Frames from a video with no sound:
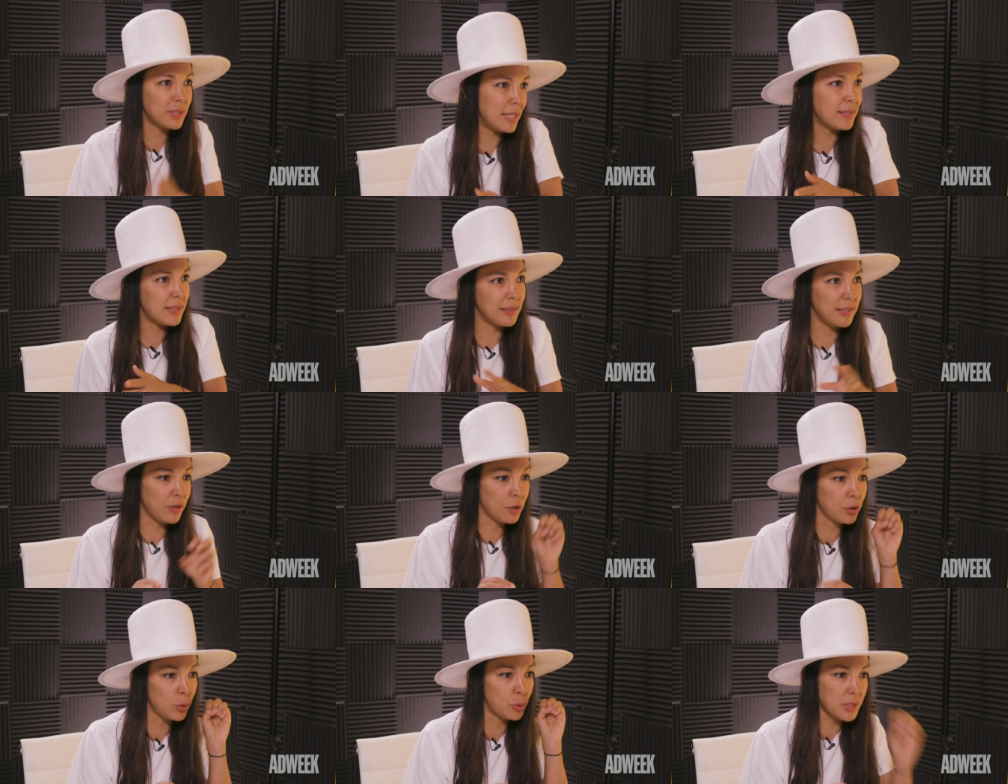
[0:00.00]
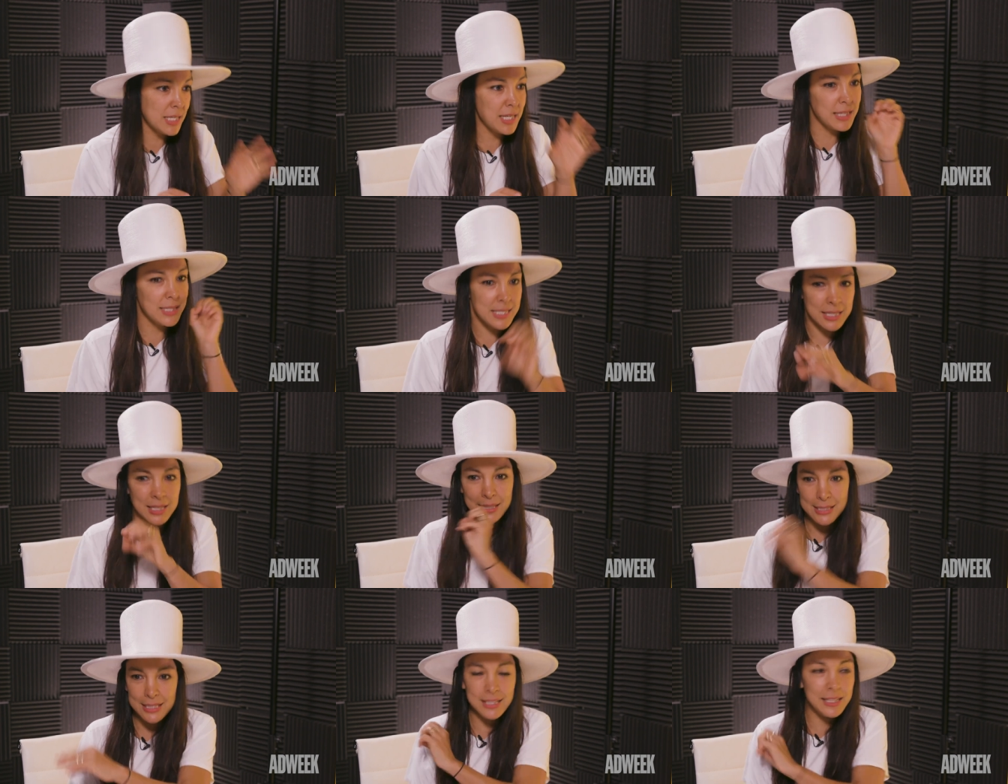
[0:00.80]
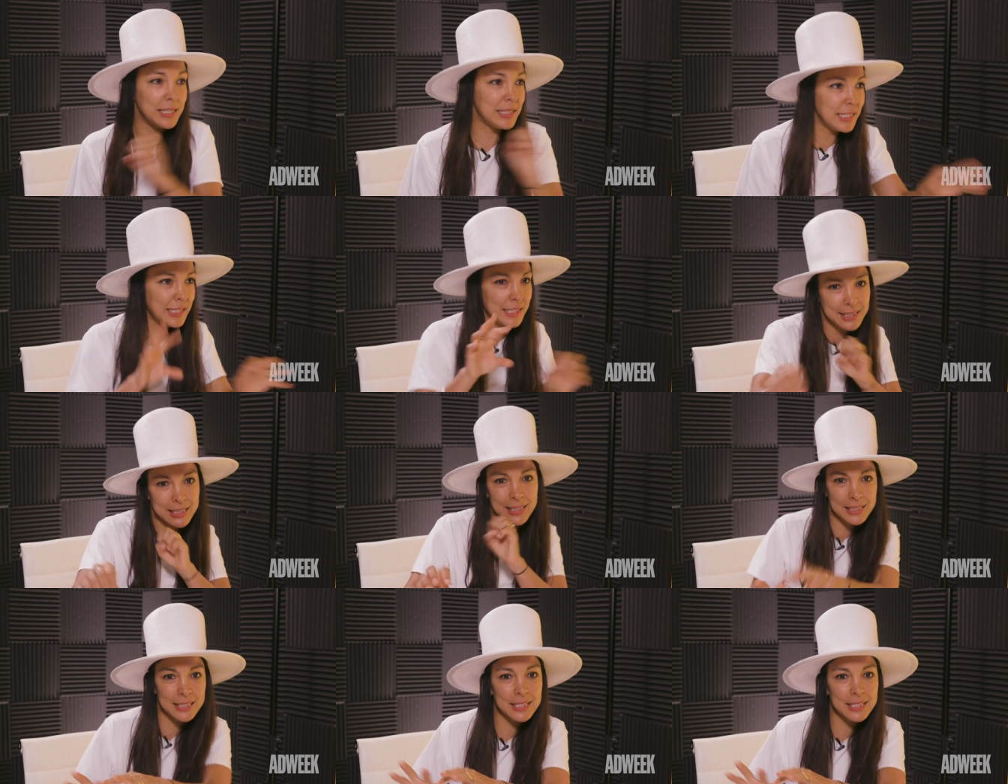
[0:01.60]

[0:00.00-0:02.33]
and then they all go ding, ding, ding, cling, cling,